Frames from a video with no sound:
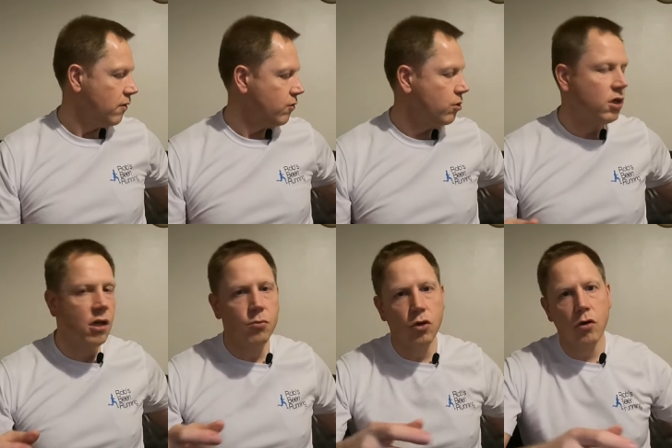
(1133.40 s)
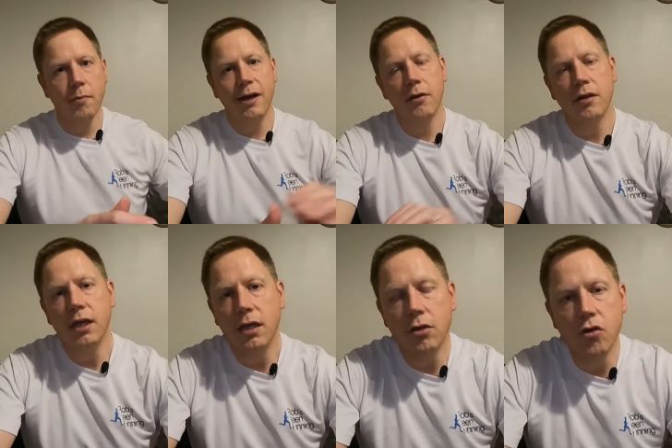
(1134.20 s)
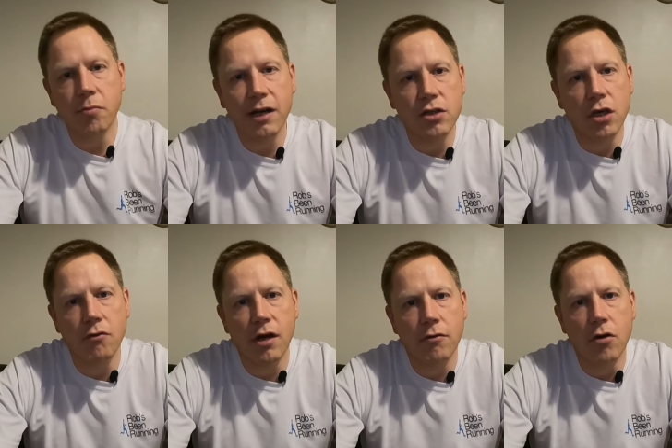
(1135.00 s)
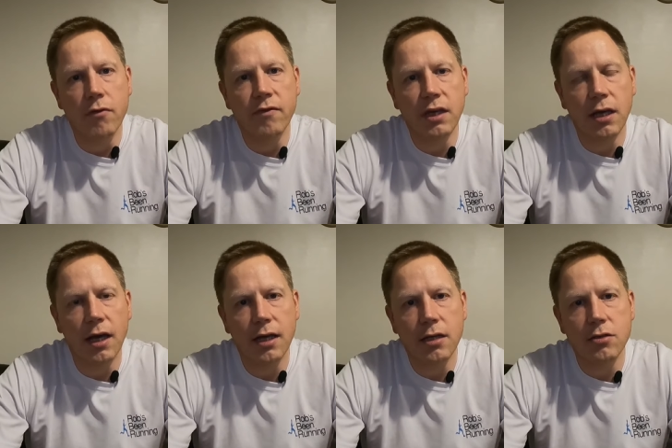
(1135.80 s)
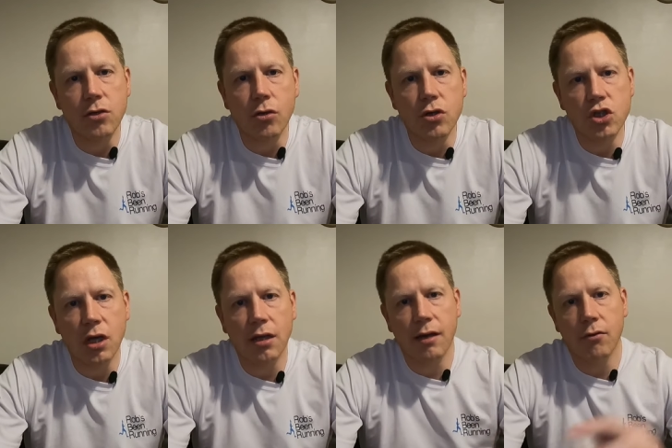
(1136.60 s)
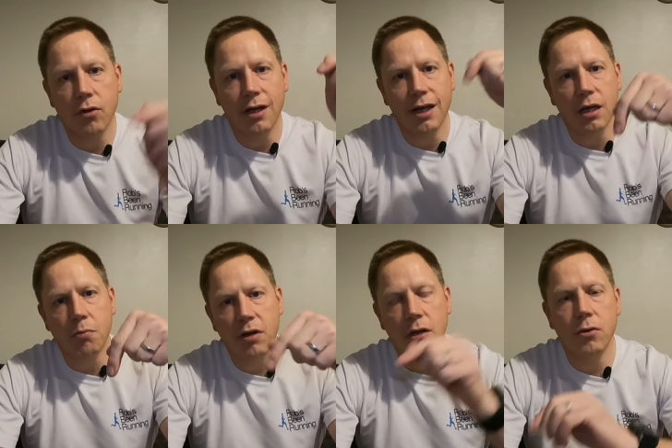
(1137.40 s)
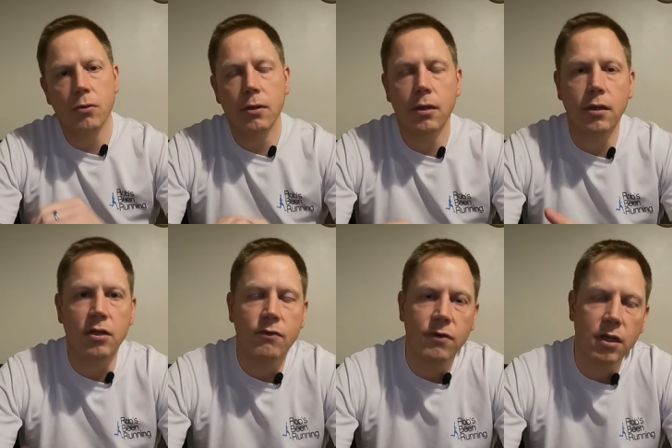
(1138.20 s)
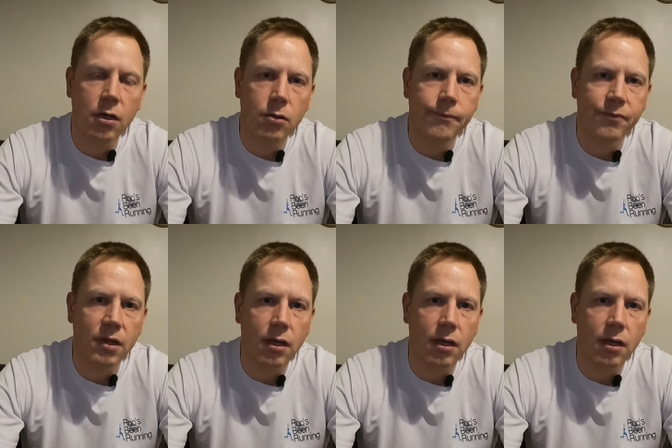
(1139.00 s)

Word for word: if you want to know more about the New Balance Hierro V eight, you can check that out on the link below this video.